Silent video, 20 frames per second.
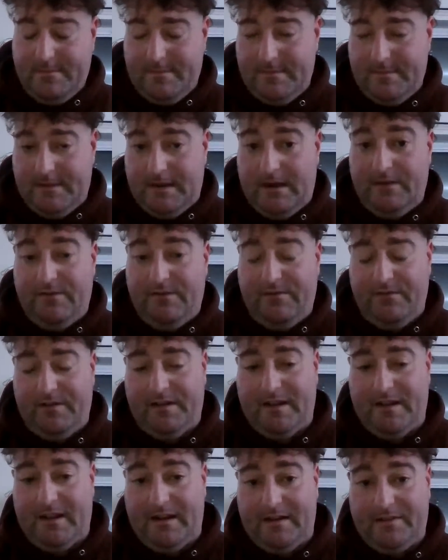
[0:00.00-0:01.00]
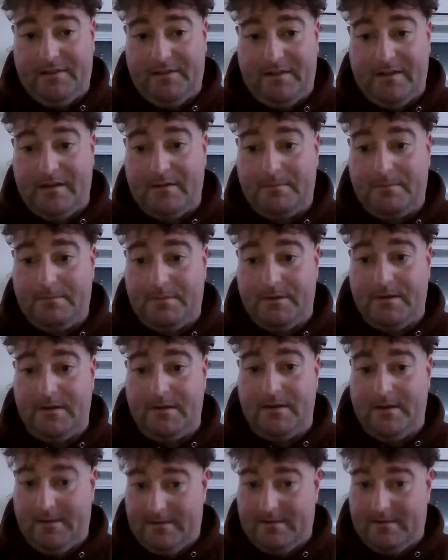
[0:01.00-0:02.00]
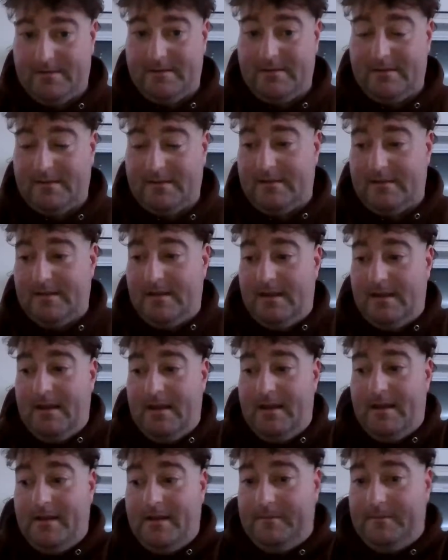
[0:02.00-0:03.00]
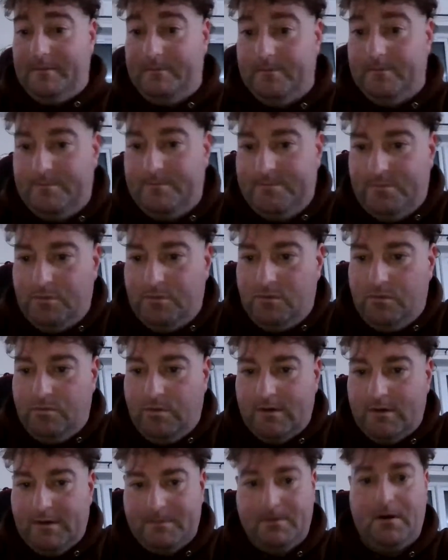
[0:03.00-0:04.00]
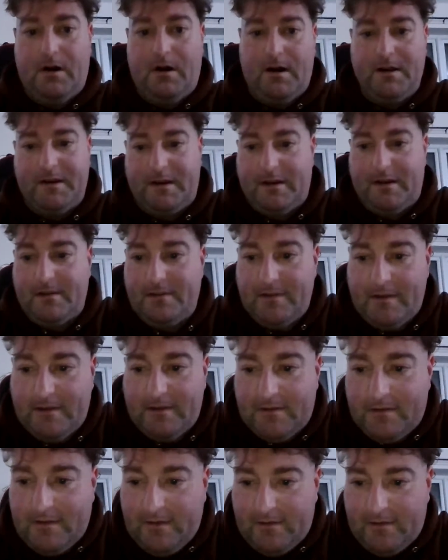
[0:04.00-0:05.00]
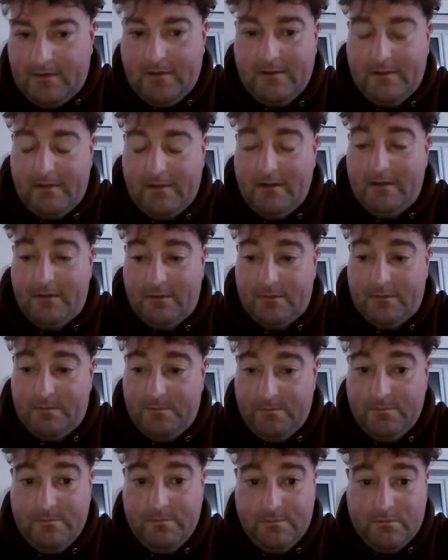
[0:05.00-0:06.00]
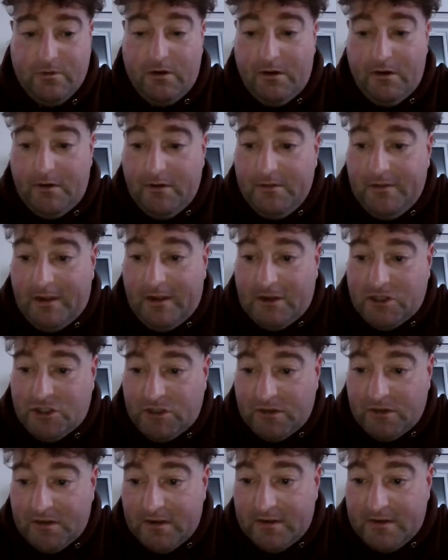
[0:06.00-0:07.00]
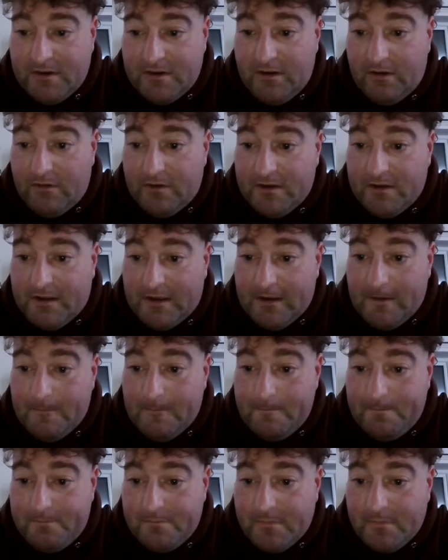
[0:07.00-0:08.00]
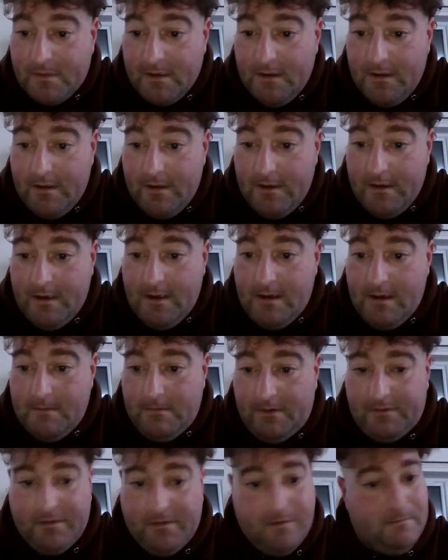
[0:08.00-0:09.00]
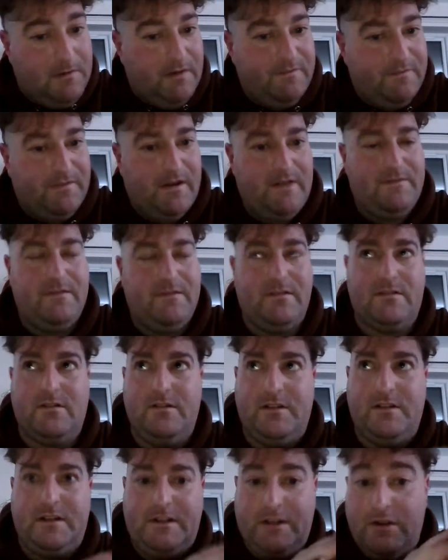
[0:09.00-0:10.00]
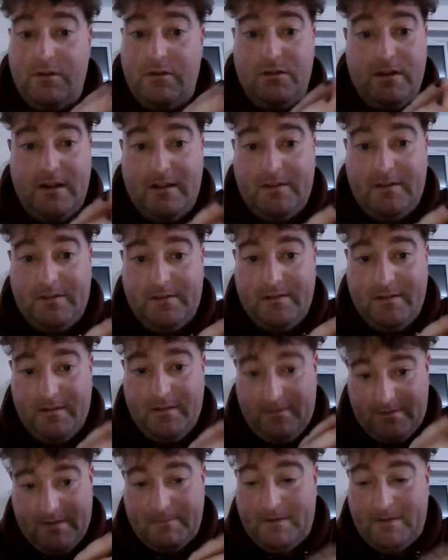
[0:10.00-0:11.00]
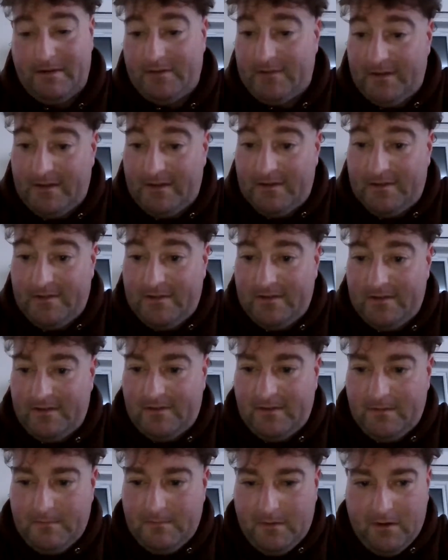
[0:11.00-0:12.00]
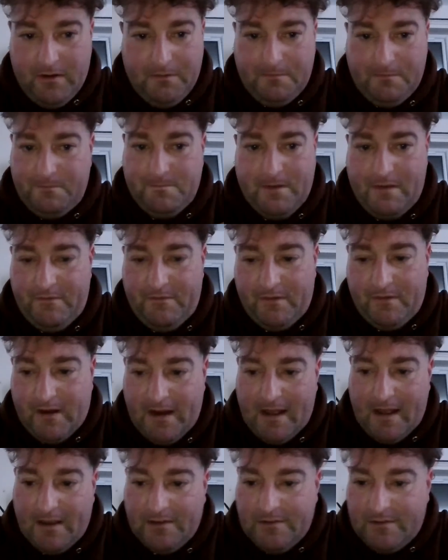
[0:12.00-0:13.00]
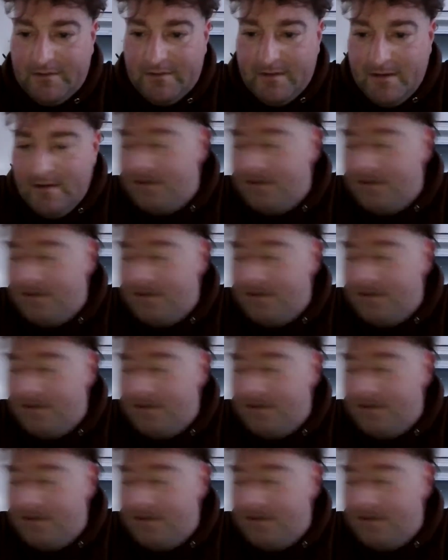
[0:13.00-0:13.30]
delivery that it is, but for what they put on it is quite nice actually. I do like it. But it's not my favourite kind of unit, if that makes sense. It's not my favourite class.